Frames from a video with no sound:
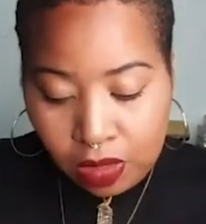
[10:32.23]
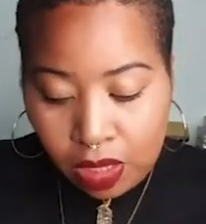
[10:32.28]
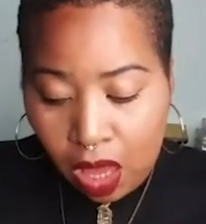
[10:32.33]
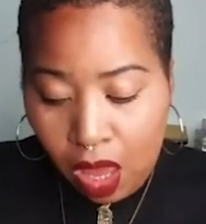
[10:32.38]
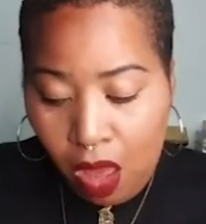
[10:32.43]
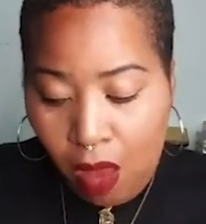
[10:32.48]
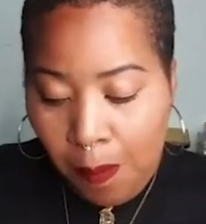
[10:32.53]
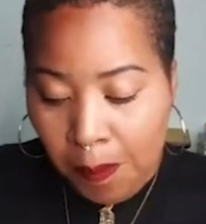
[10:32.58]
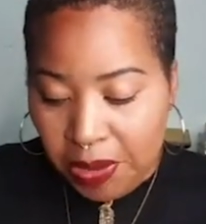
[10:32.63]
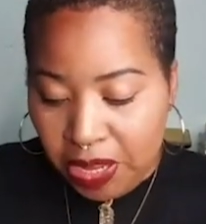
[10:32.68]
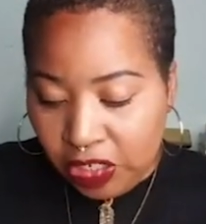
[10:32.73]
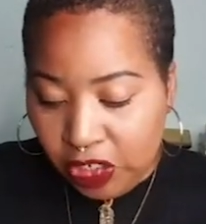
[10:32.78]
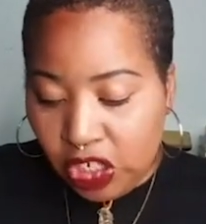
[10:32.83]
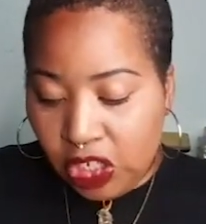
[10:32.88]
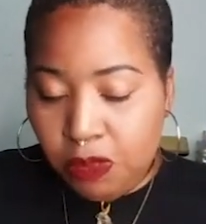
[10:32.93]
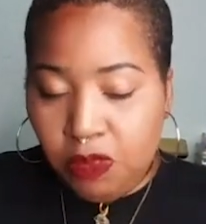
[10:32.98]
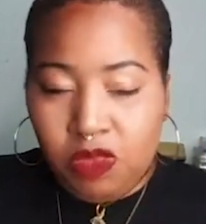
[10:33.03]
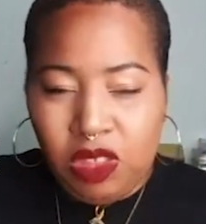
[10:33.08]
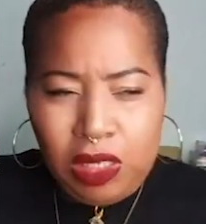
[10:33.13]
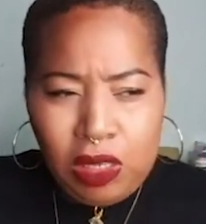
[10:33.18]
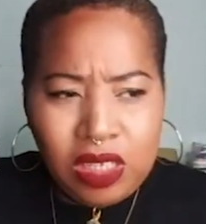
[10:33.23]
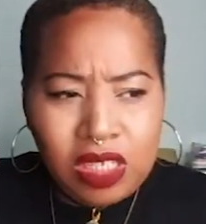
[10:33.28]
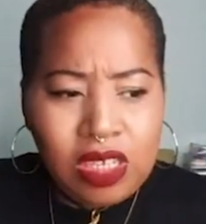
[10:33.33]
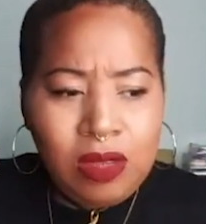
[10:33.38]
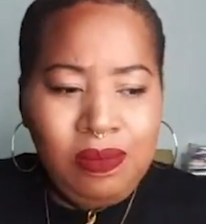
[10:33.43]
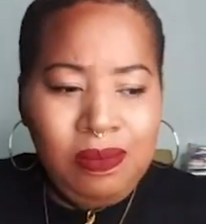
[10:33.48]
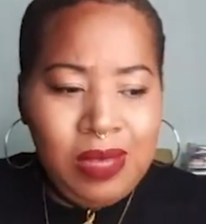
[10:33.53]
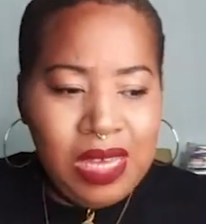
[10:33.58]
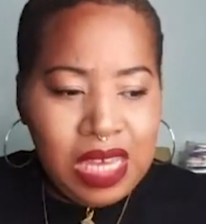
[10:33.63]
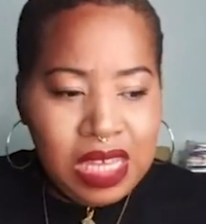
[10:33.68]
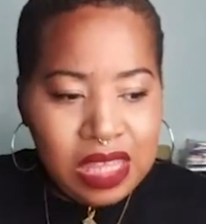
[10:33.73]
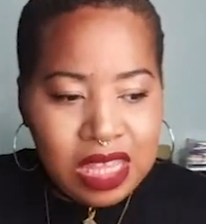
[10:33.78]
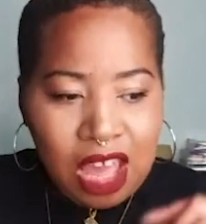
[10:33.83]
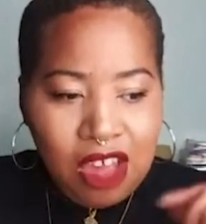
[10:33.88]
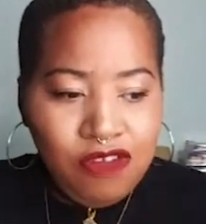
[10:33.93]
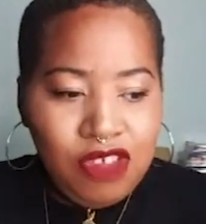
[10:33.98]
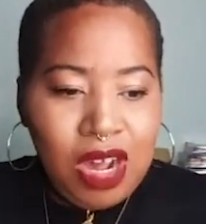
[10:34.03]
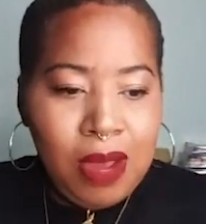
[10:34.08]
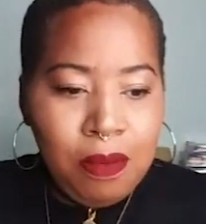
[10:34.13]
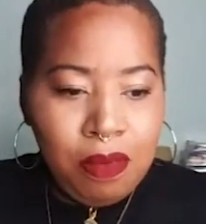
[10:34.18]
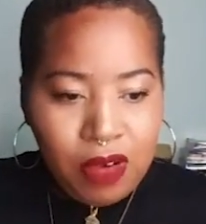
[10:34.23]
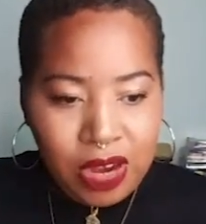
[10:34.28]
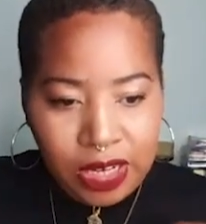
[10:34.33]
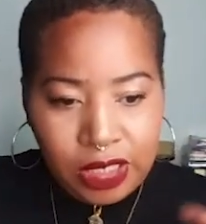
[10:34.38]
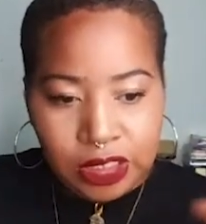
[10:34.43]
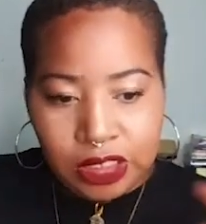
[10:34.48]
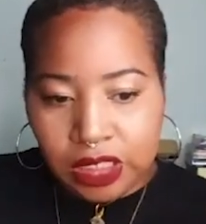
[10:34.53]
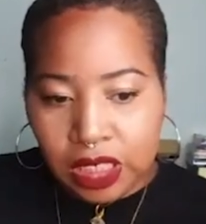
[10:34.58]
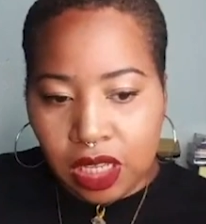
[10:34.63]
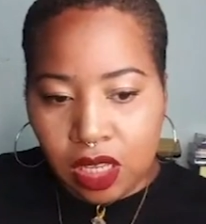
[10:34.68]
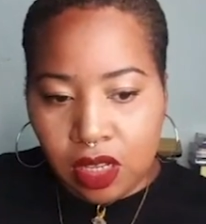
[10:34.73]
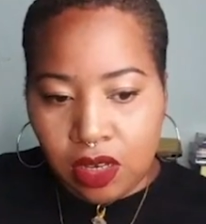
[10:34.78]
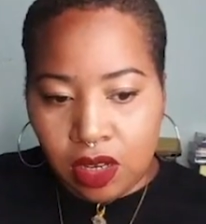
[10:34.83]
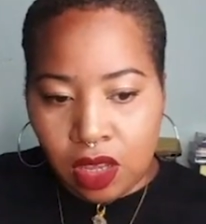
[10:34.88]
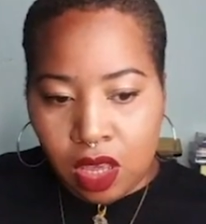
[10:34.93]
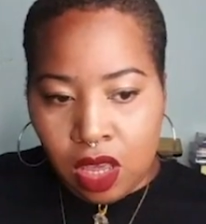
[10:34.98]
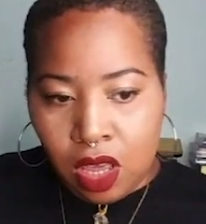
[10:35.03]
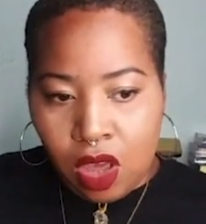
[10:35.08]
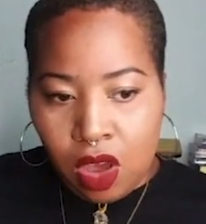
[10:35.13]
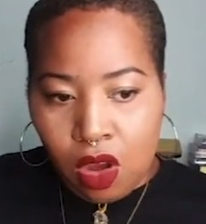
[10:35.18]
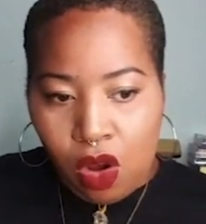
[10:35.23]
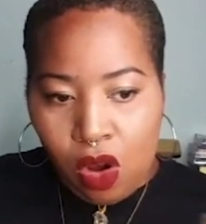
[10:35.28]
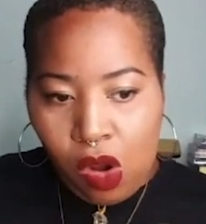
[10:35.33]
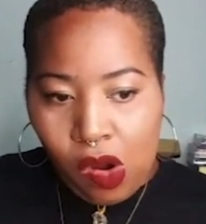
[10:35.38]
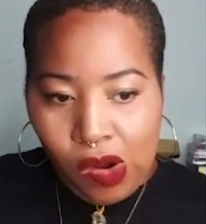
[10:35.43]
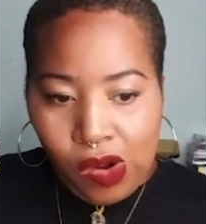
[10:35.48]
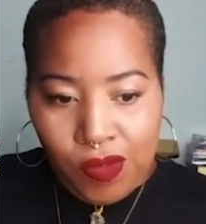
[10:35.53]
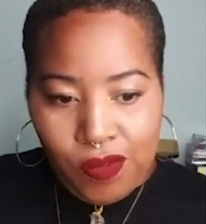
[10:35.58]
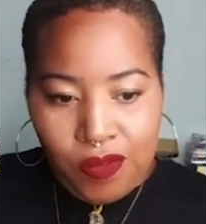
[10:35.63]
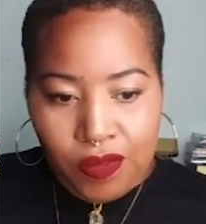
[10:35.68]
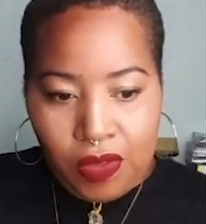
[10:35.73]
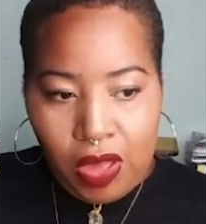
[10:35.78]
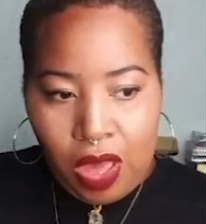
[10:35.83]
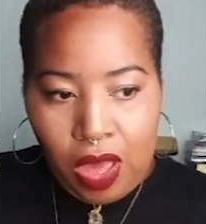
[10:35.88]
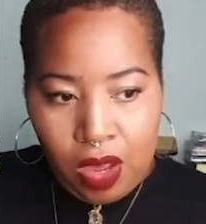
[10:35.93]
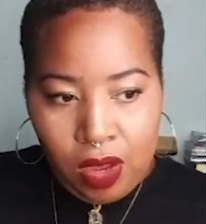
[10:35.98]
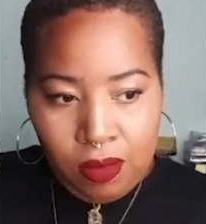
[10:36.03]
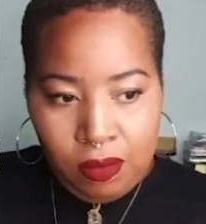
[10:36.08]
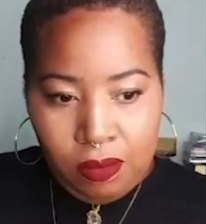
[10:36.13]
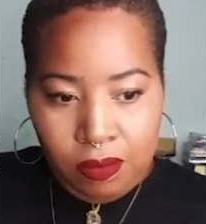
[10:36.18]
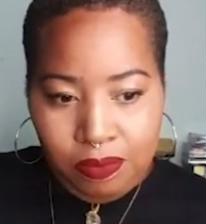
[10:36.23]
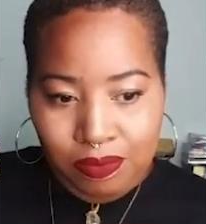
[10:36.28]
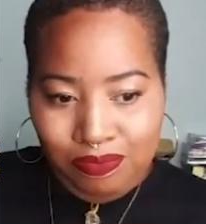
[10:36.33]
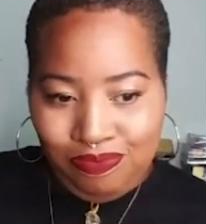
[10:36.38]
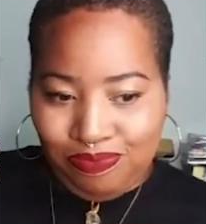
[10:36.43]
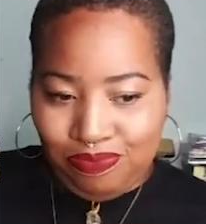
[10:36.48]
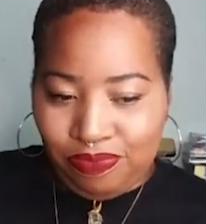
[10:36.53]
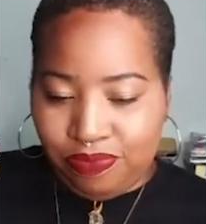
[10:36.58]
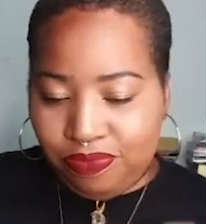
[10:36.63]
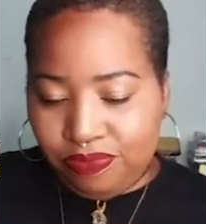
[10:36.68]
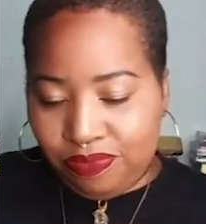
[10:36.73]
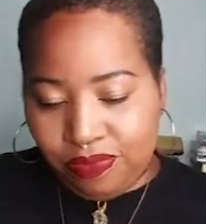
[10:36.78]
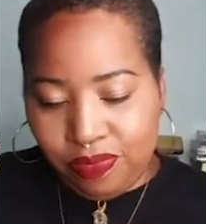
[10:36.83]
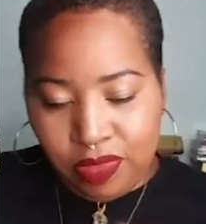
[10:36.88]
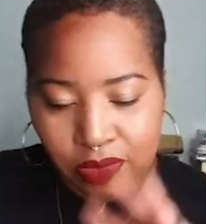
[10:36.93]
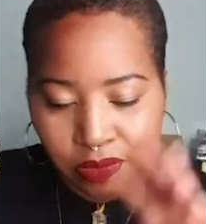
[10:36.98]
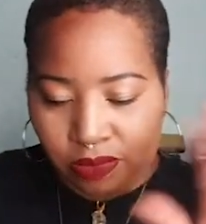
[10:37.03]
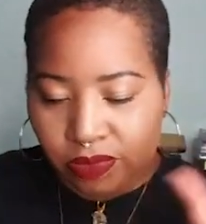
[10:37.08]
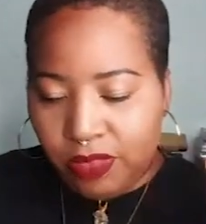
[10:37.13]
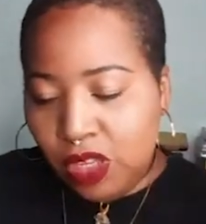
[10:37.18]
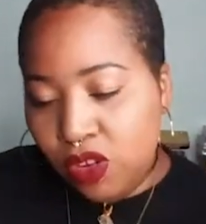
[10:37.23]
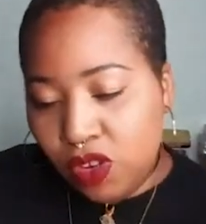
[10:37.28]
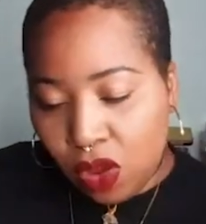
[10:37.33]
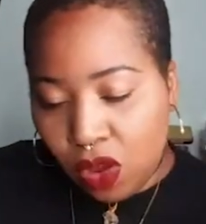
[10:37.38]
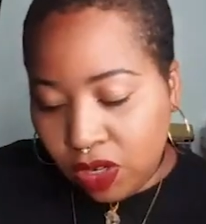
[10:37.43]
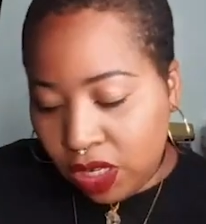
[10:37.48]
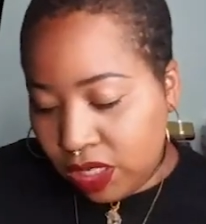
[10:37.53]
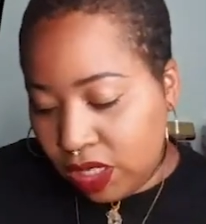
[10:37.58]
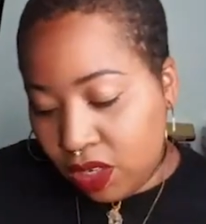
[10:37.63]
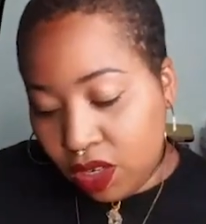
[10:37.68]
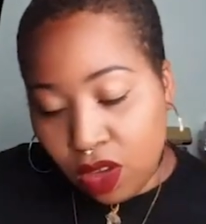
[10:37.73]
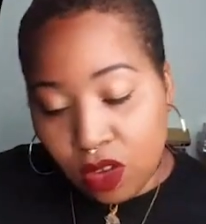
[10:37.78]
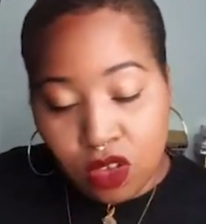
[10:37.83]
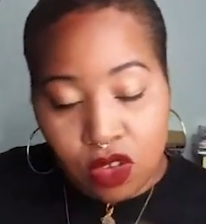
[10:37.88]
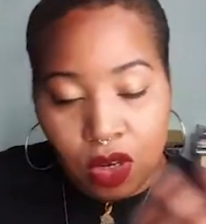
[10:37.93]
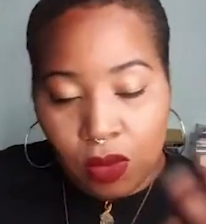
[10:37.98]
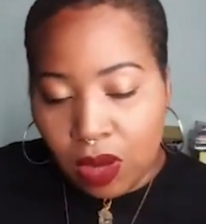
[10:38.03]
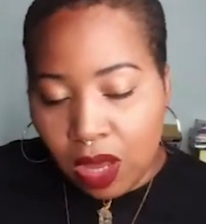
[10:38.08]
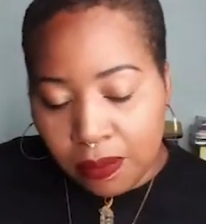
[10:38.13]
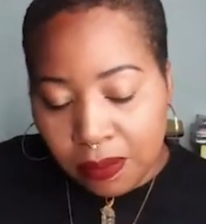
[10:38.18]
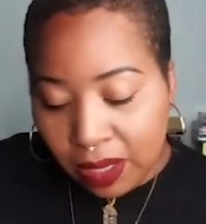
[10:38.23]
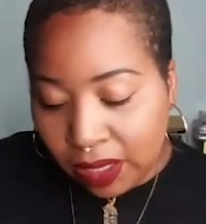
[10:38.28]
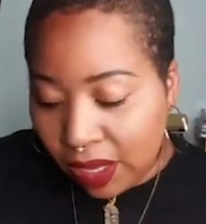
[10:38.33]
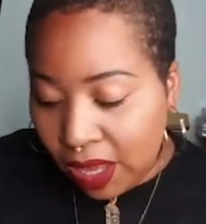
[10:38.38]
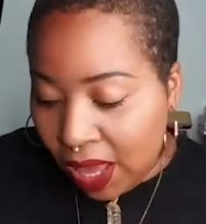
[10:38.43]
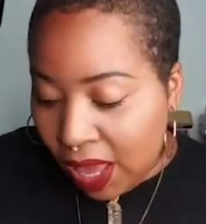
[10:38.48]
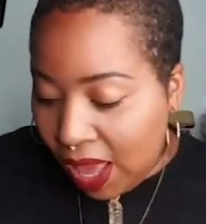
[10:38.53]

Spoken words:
But just to be in that vibration of you don't need to know, you know what I mean.